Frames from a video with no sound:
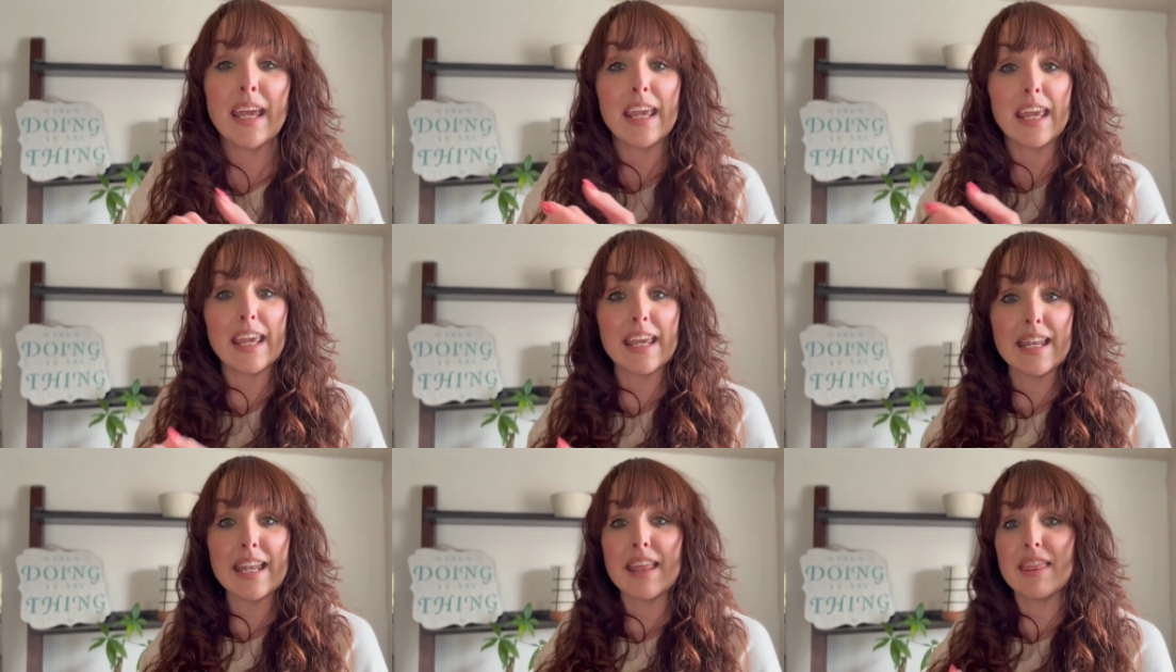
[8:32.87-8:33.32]

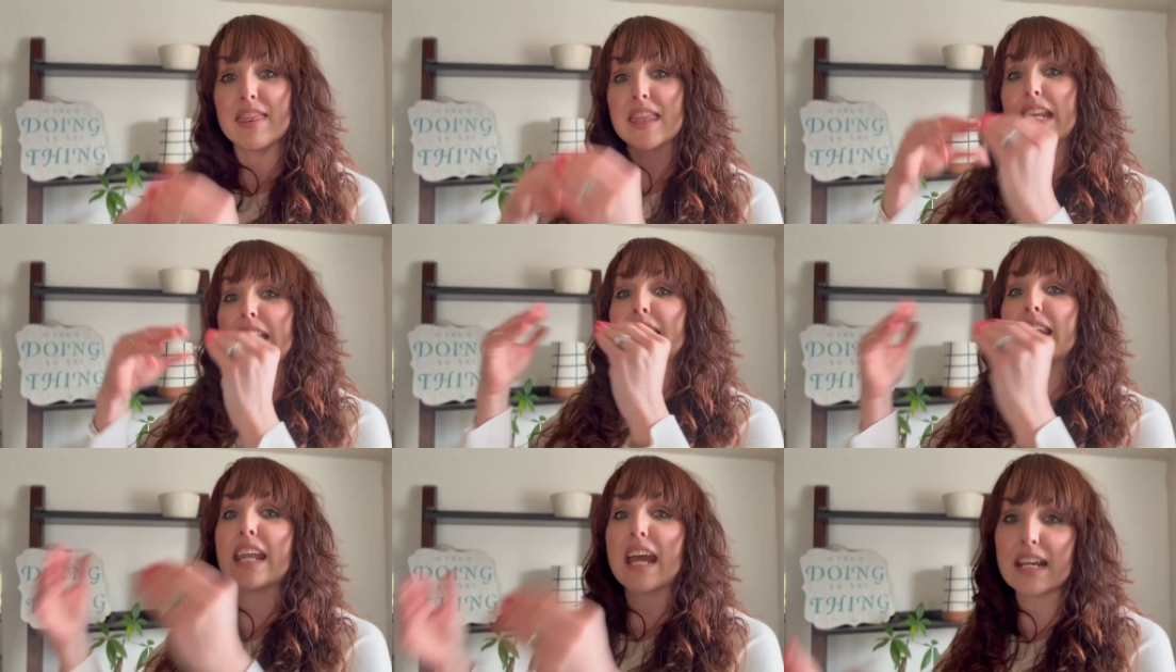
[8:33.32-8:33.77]
in the
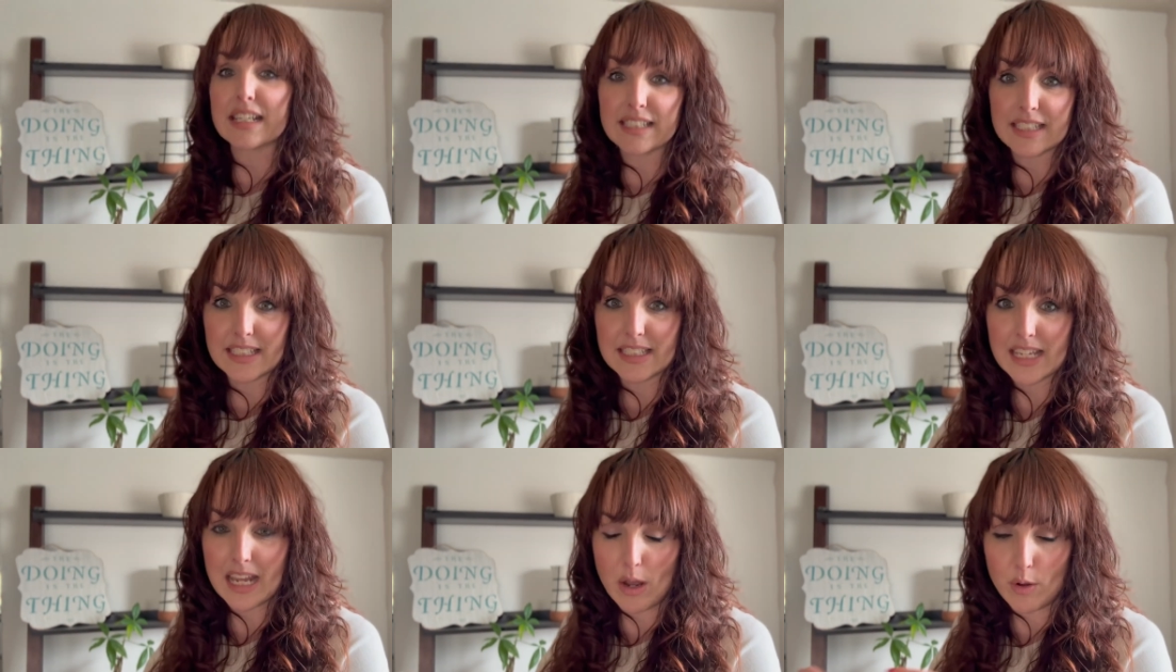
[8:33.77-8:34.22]

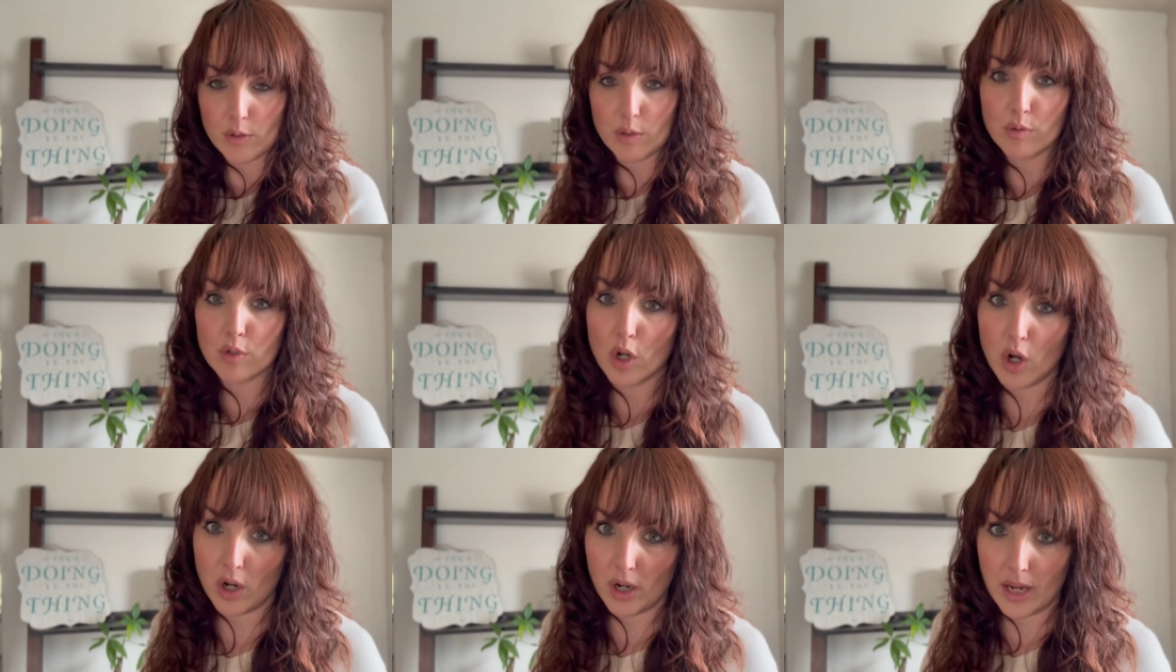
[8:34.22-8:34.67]
next town you
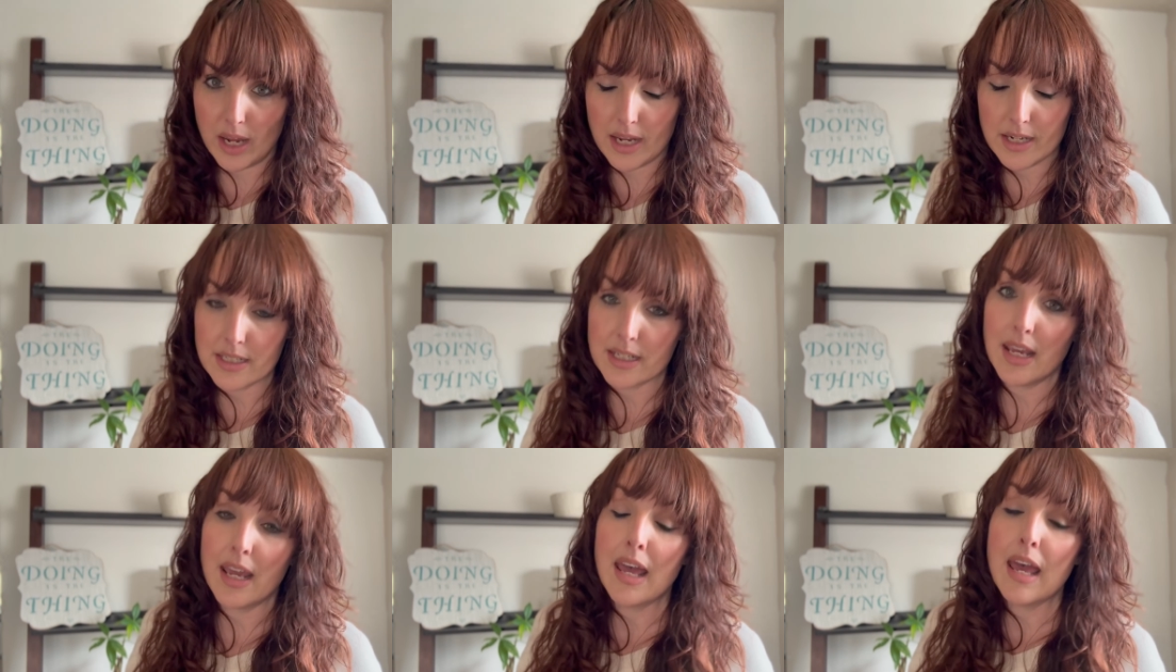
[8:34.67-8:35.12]
target.